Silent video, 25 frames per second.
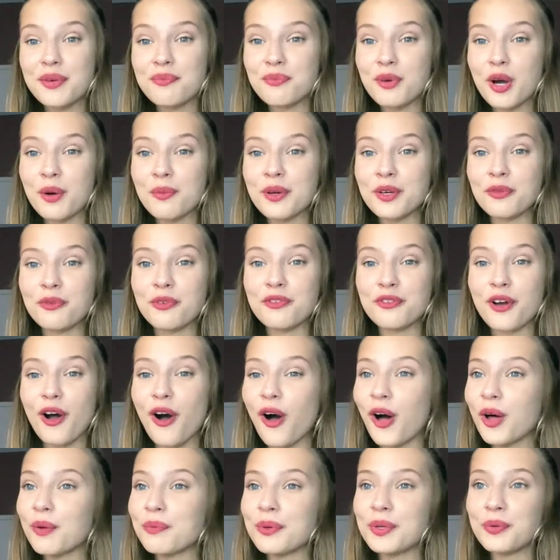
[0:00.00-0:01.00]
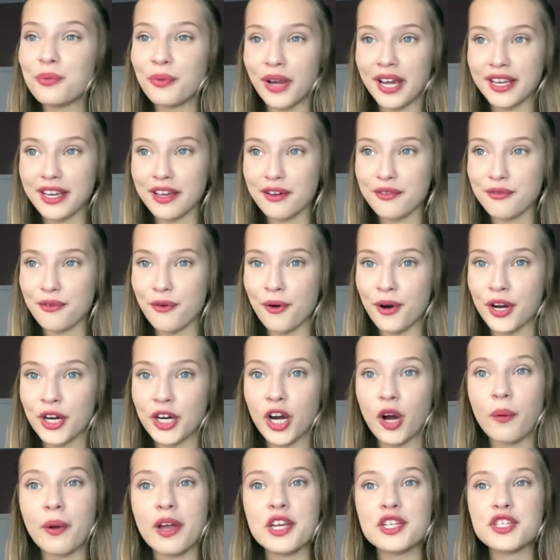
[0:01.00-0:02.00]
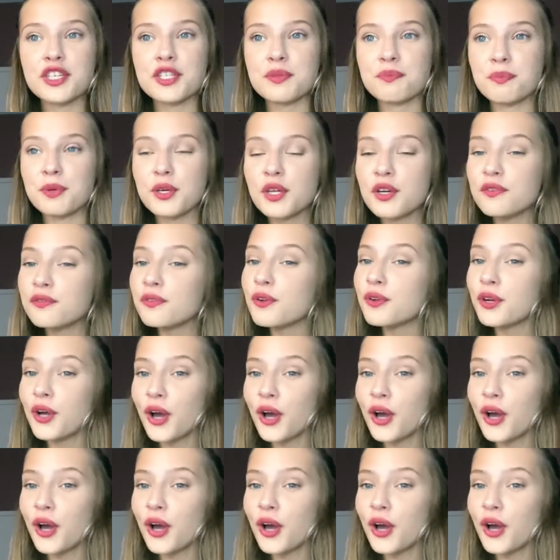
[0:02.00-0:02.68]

the moment we've all been waiting for, Croatia's beautiful